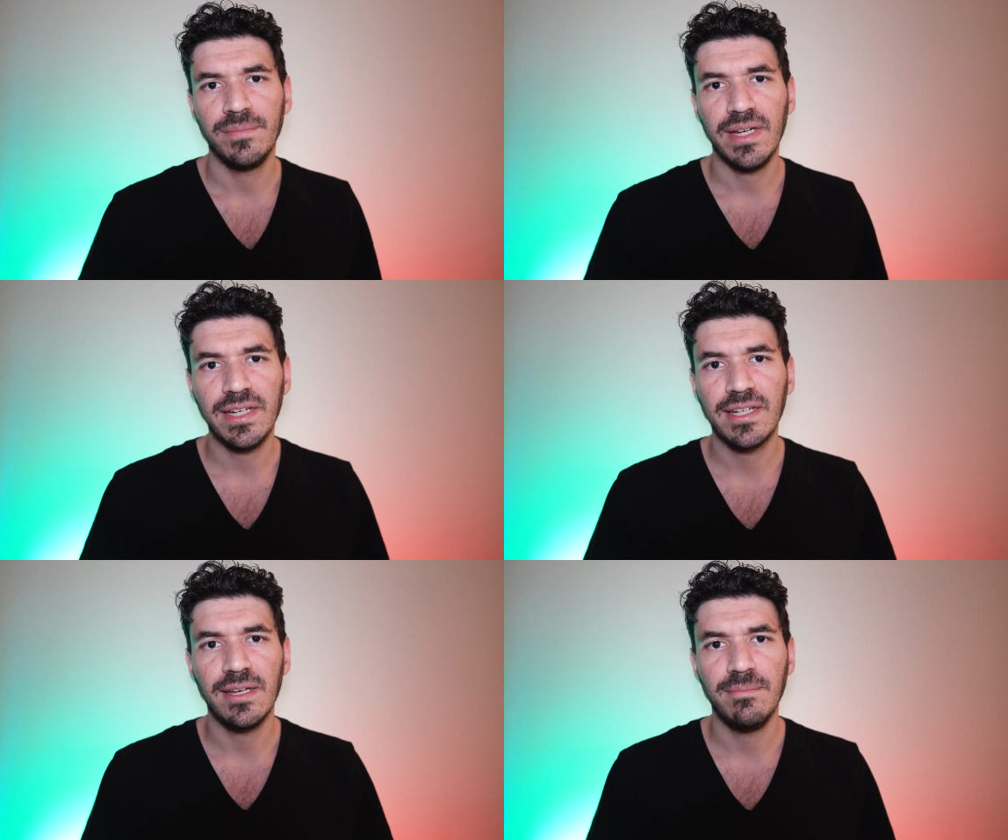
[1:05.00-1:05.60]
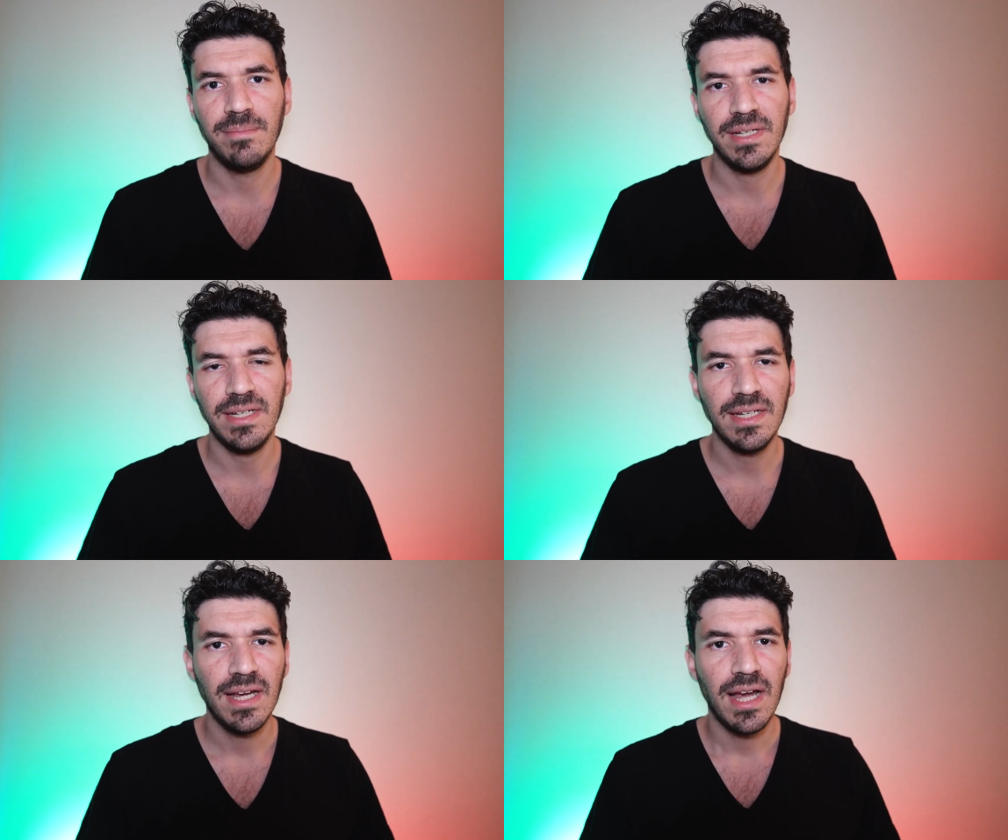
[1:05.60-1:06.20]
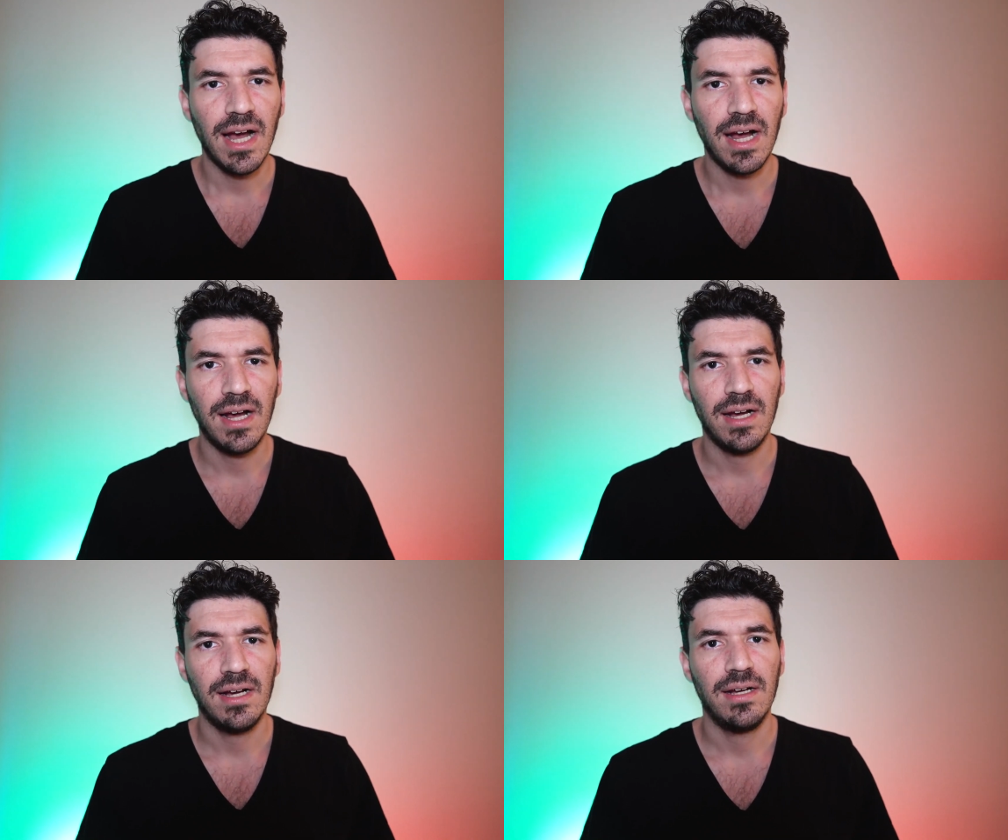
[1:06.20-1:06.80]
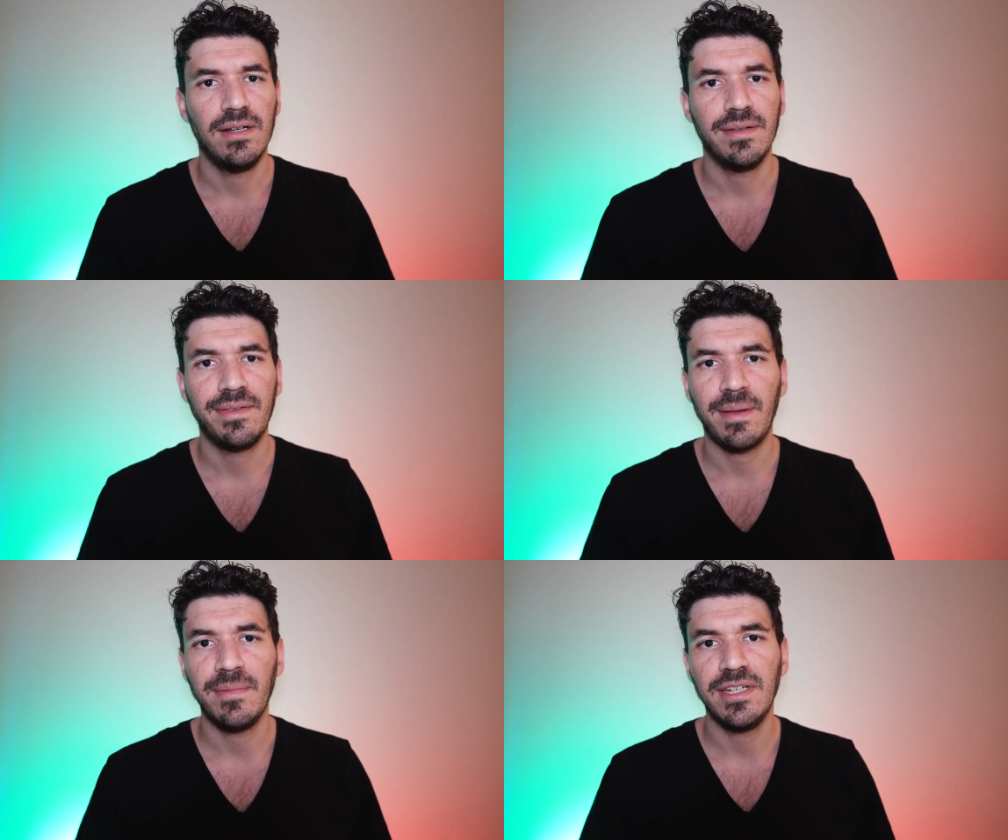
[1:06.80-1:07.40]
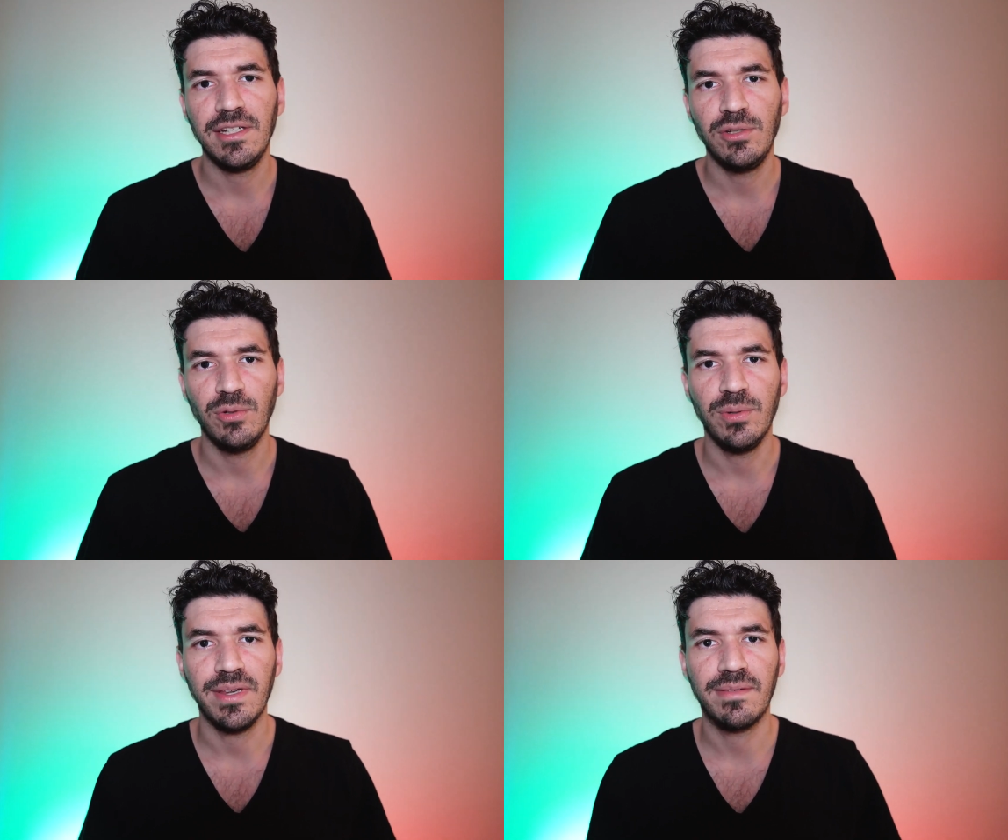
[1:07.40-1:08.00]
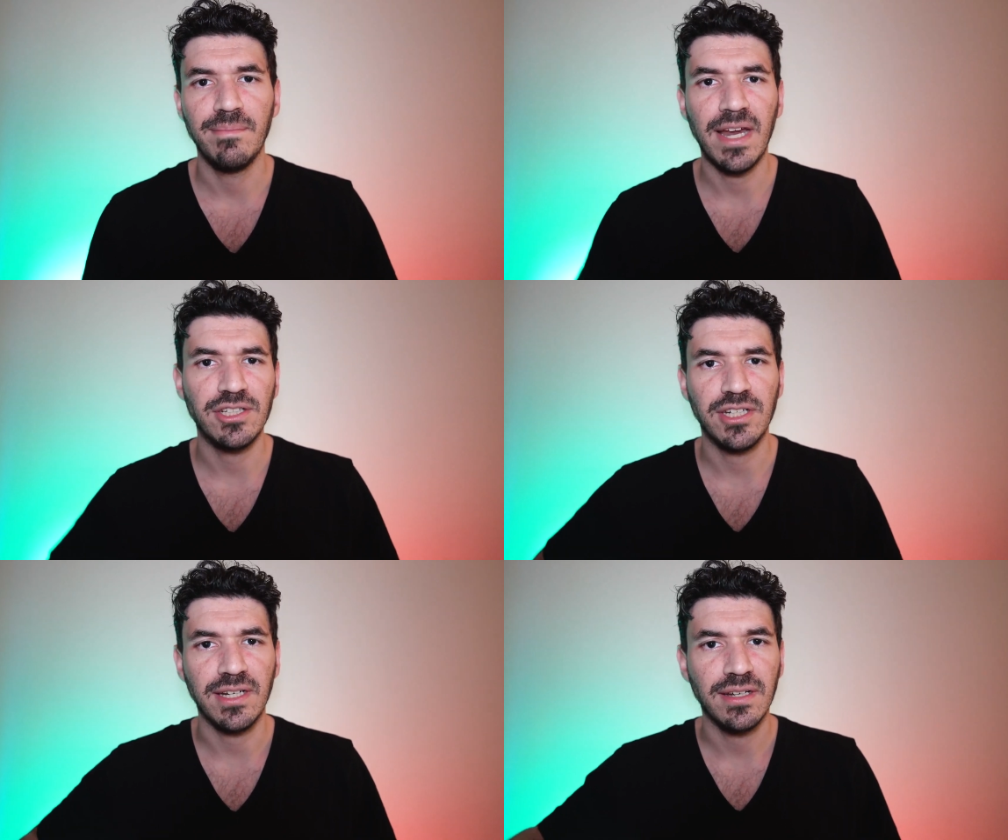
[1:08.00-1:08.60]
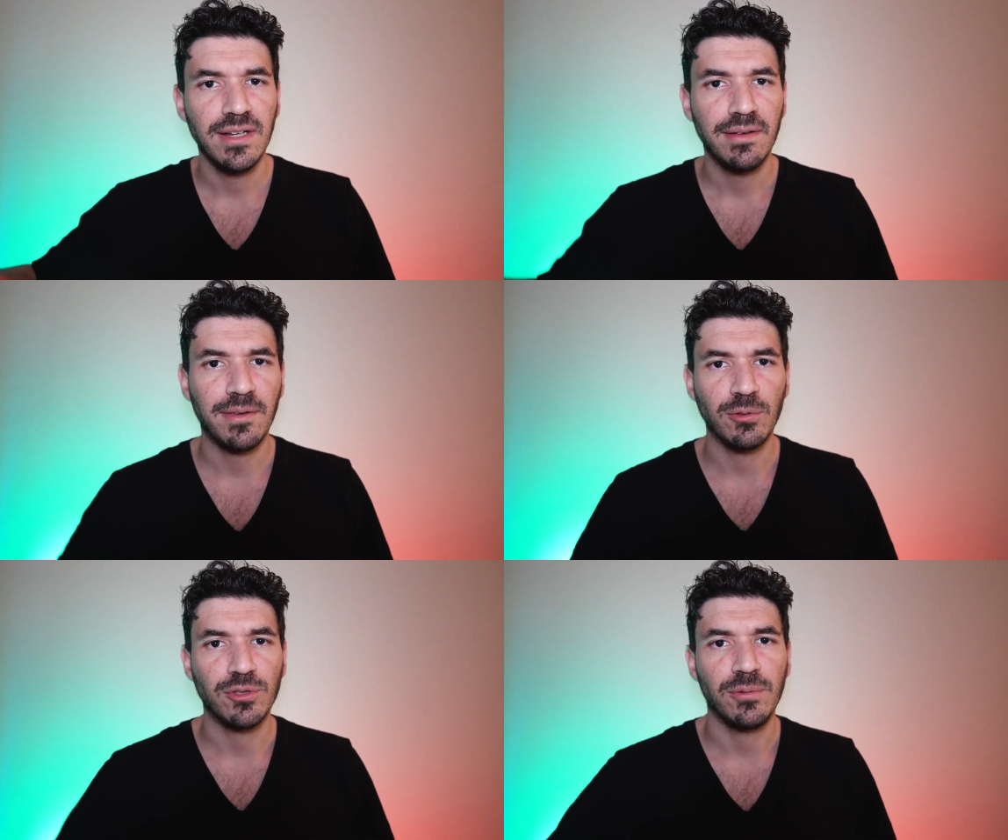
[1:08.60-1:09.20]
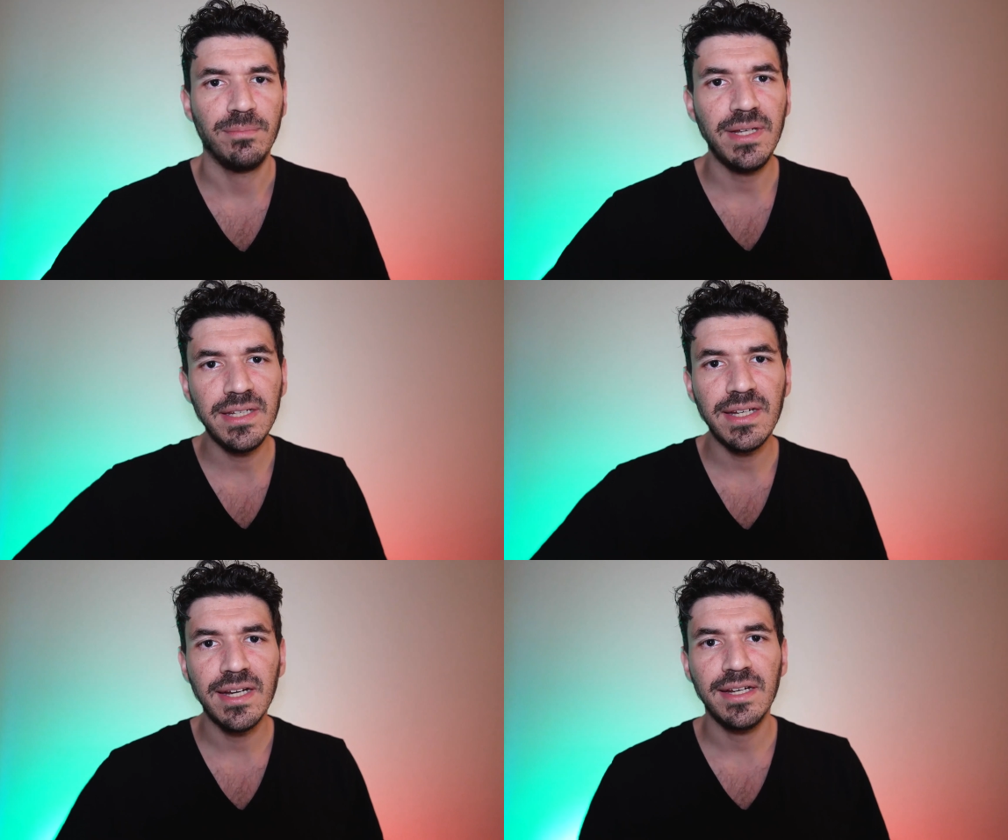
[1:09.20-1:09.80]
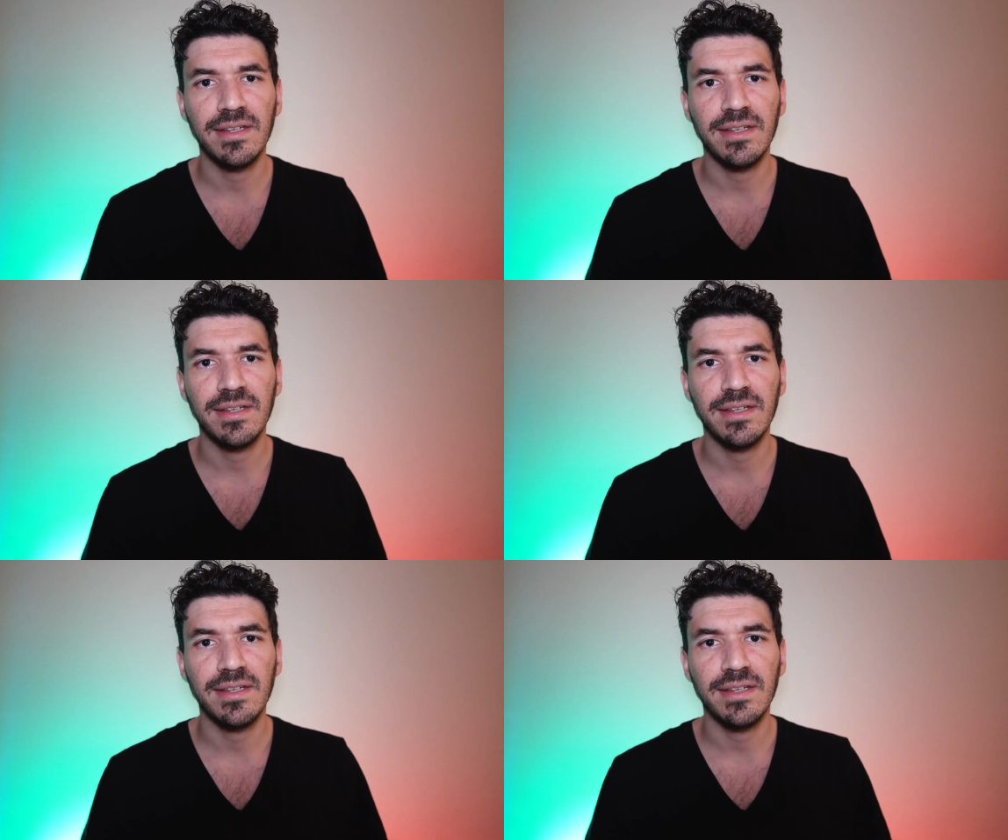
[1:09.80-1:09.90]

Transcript: It can be somebody who is managing social media.